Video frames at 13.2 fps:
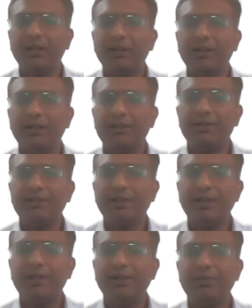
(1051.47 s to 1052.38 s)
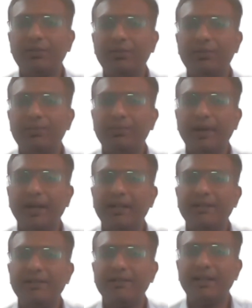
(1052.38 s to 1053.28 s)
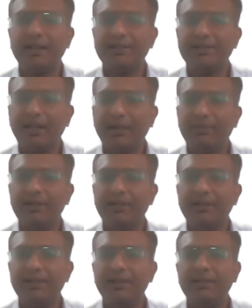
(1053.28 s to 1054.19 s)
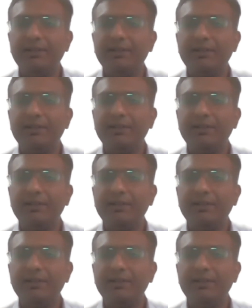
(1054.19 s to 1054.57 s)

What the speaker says: Its state of balance and stability,